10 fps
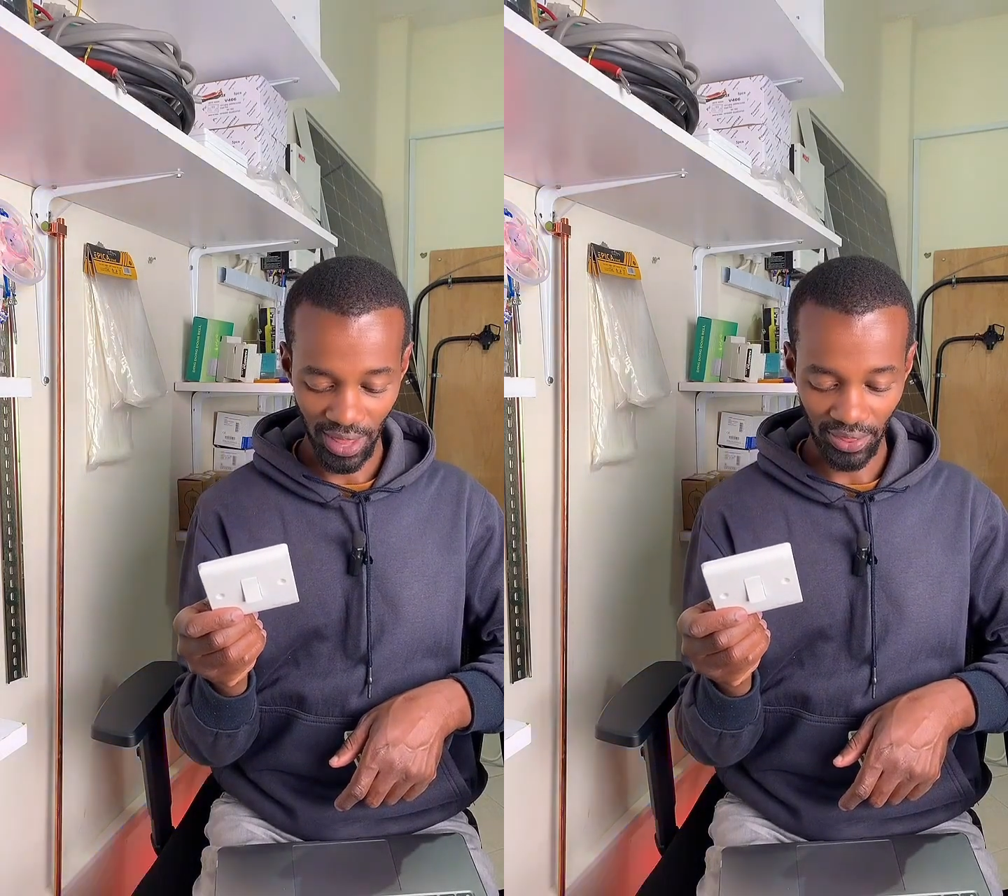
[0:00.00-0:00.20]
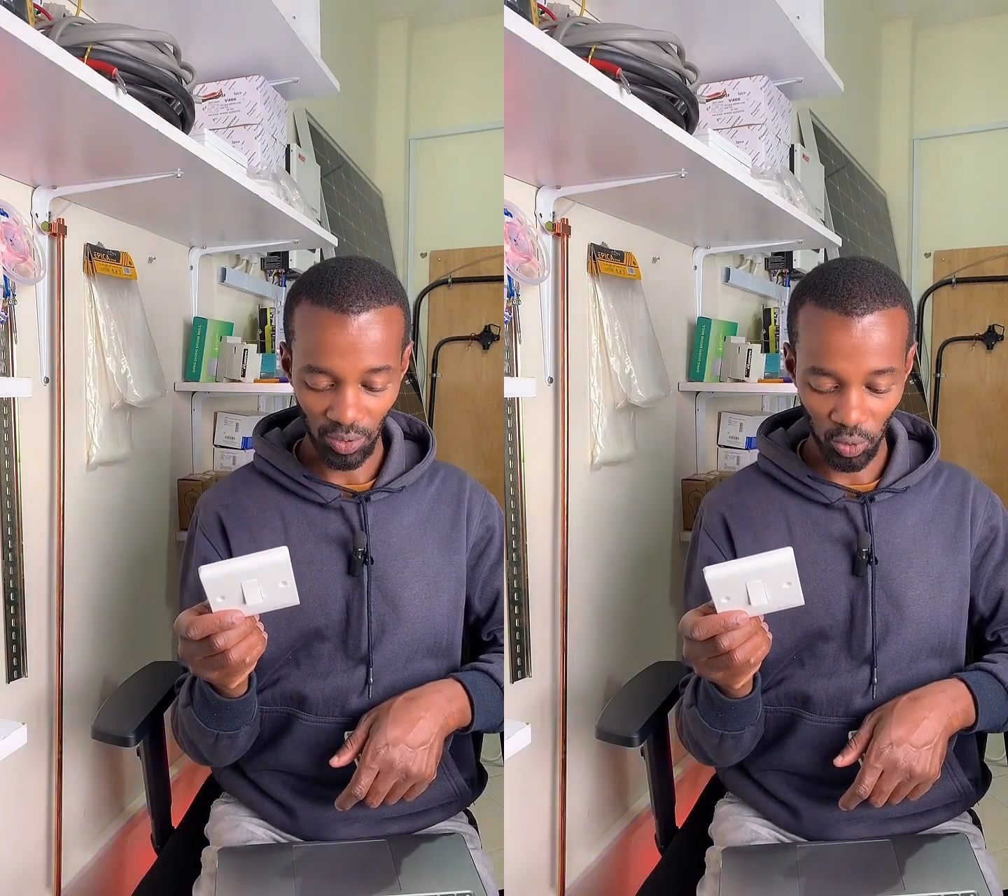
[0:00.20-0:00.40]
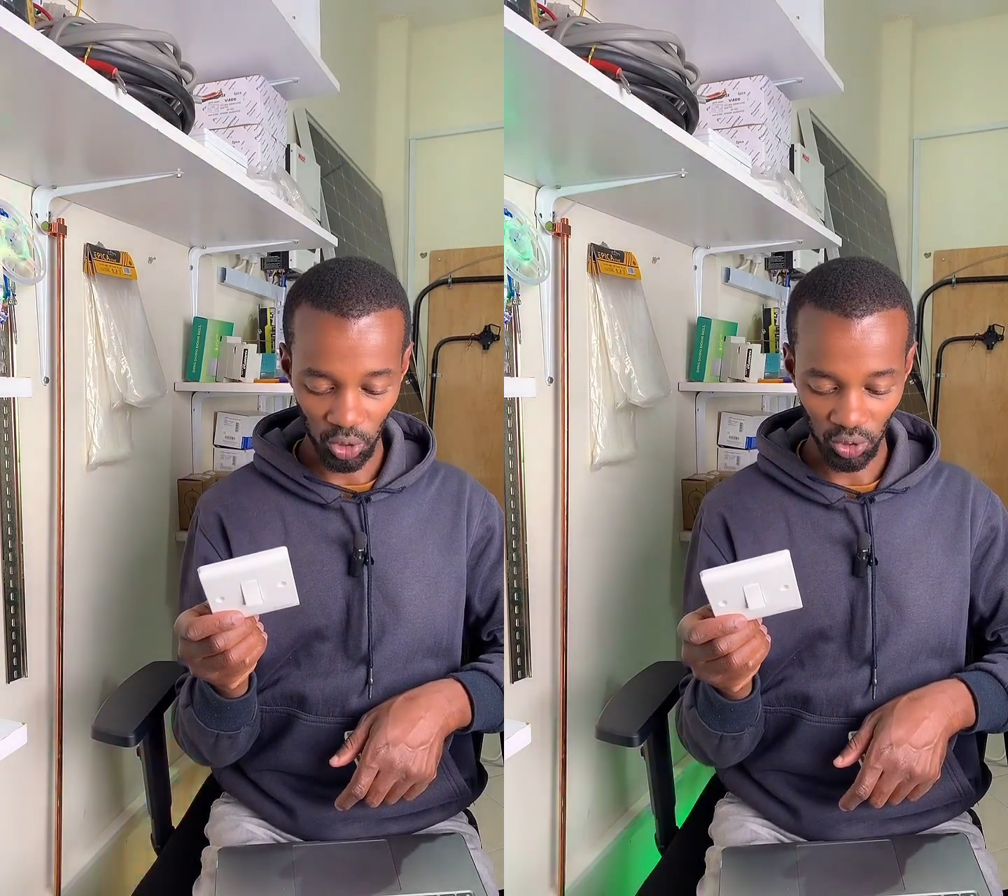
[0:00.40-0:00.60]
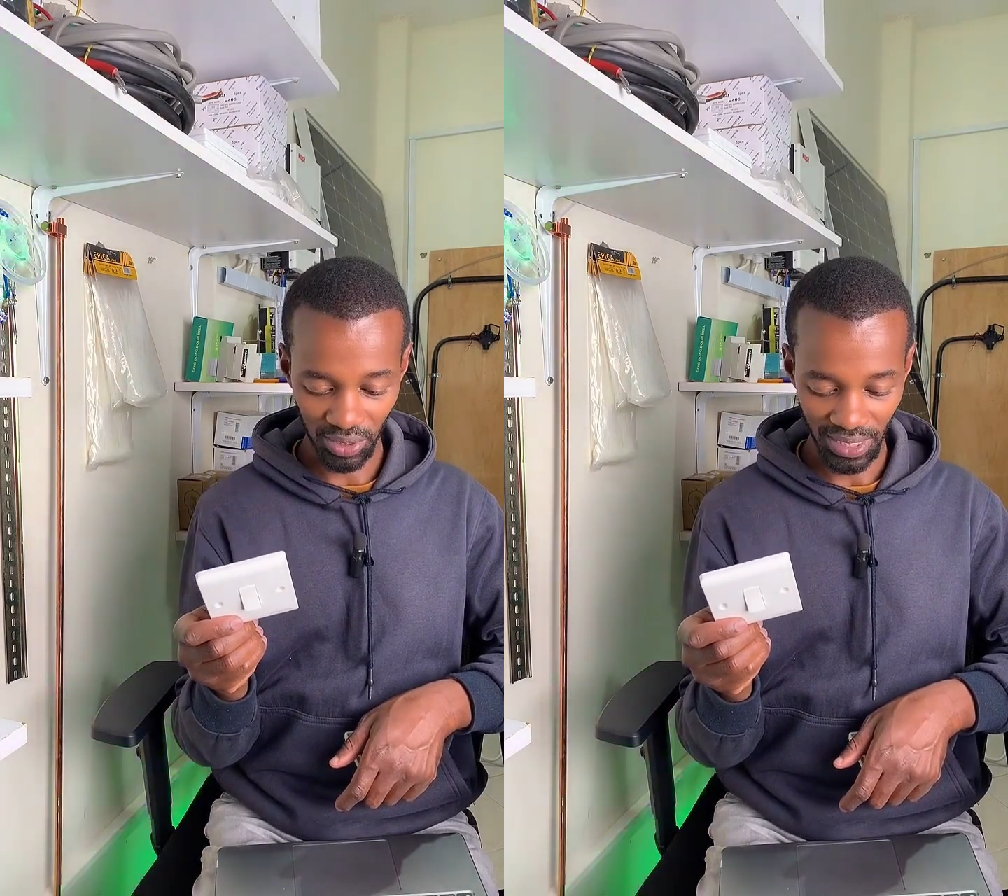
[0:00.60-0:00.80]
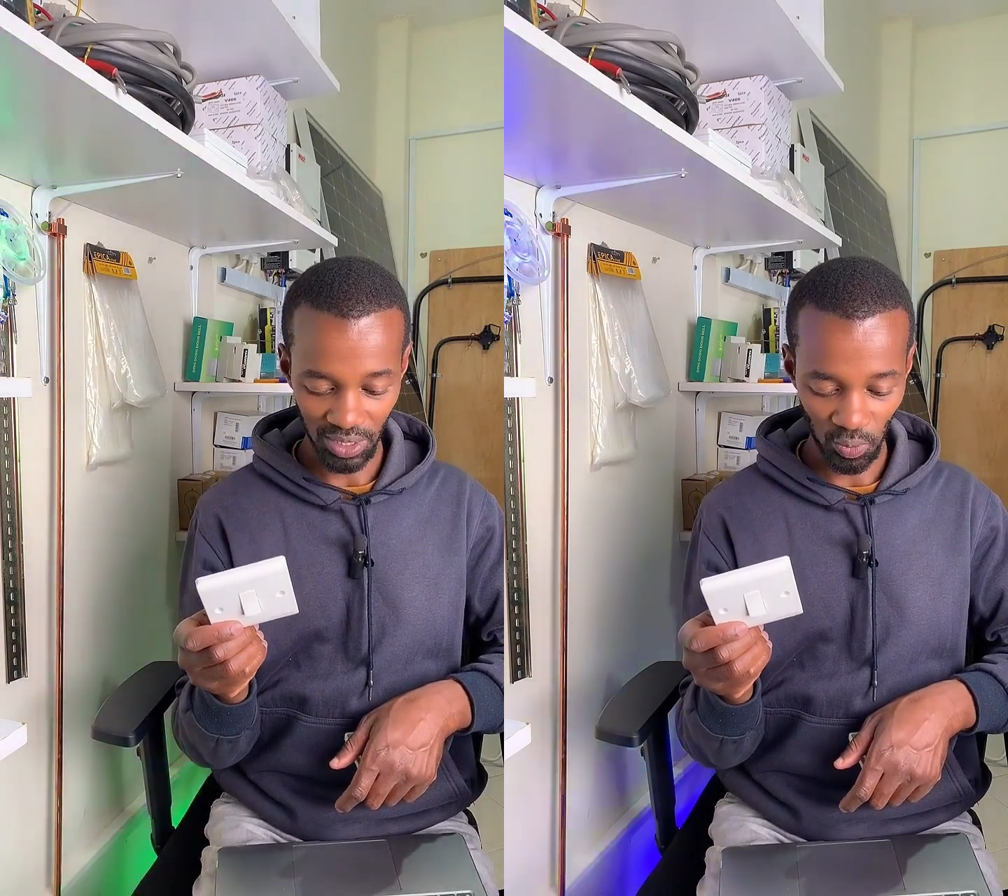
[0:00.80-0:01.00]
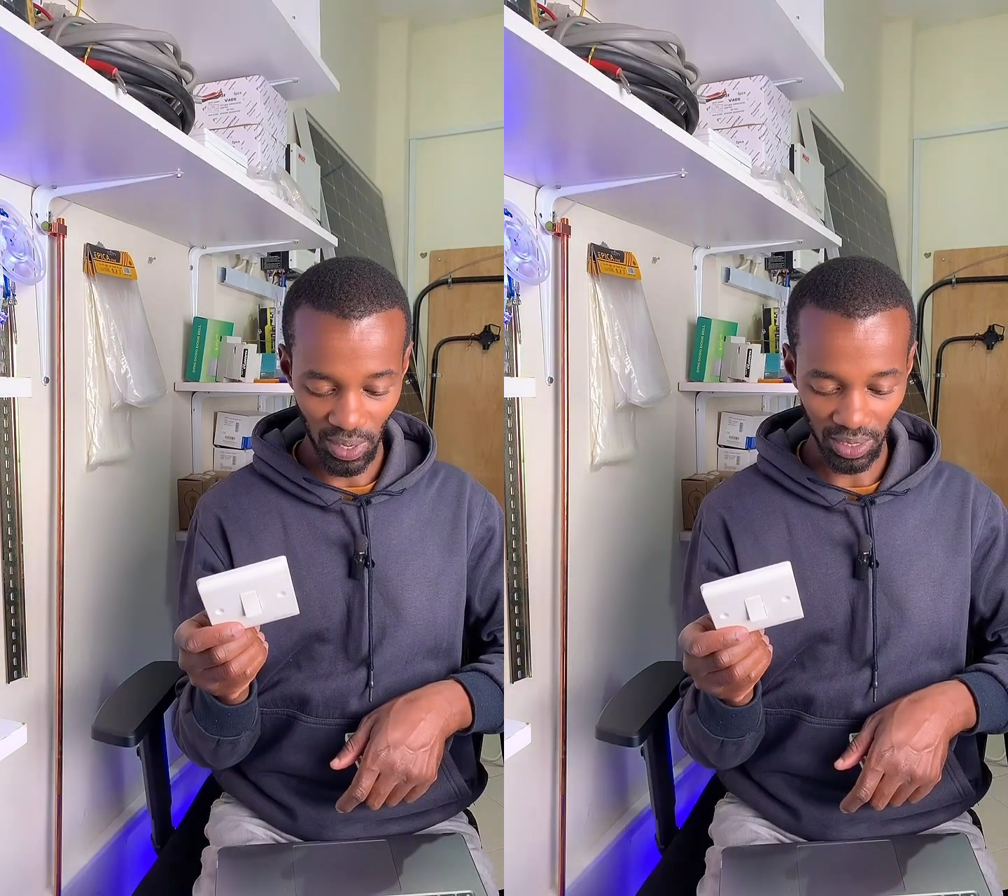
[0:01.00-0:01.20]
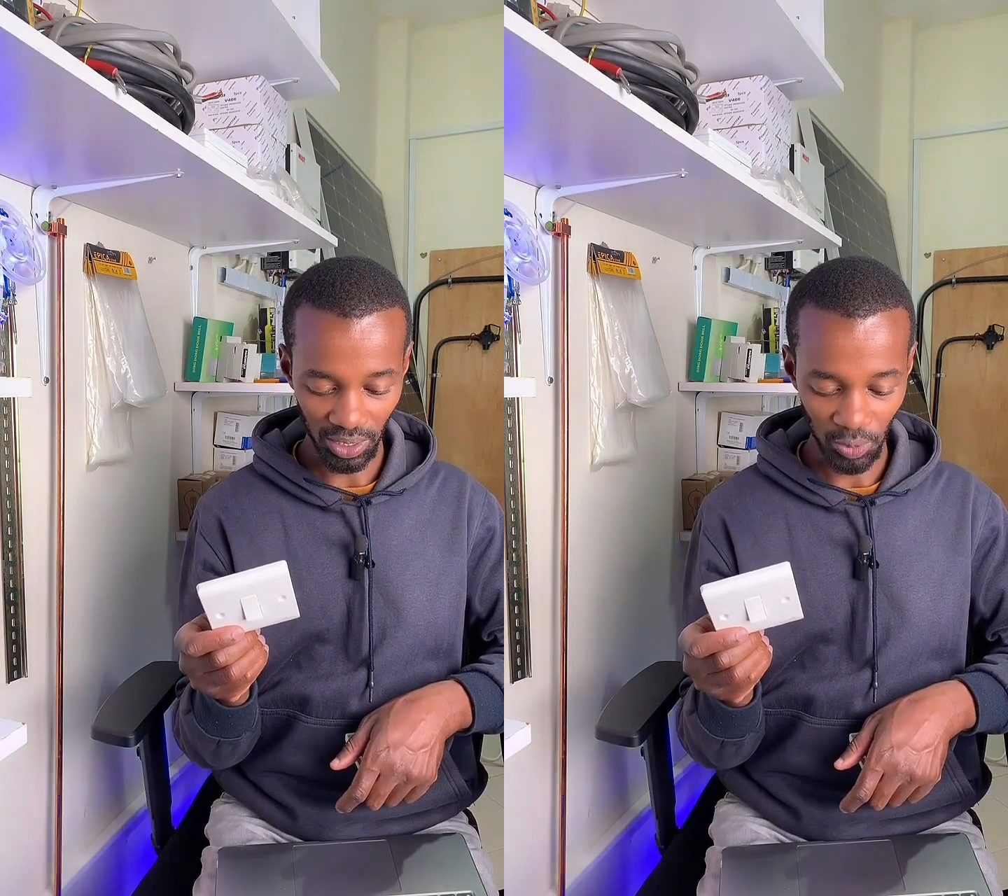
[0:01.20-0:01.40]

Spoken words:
other questions as well.